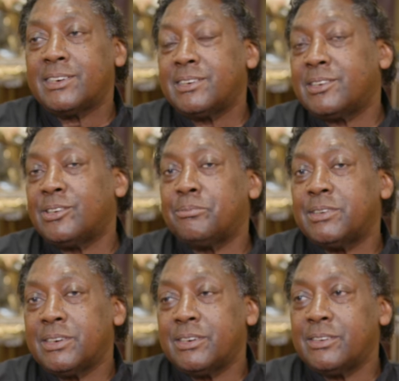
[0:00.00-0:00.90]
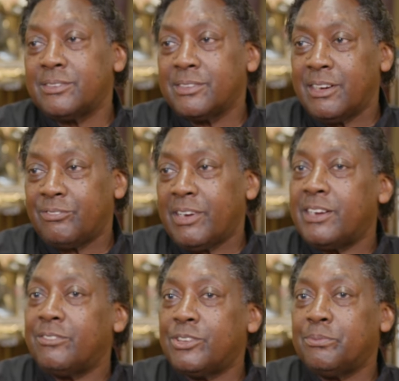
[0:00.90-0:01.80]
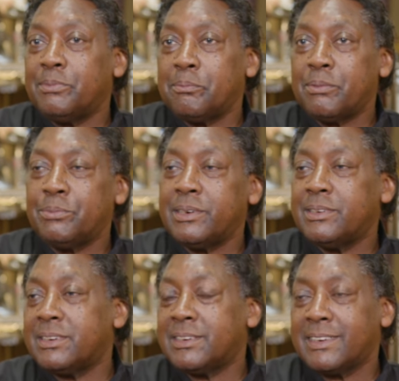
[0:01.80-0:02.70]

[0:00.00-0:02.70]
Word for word: And she told me, you know, if I ever open up a business or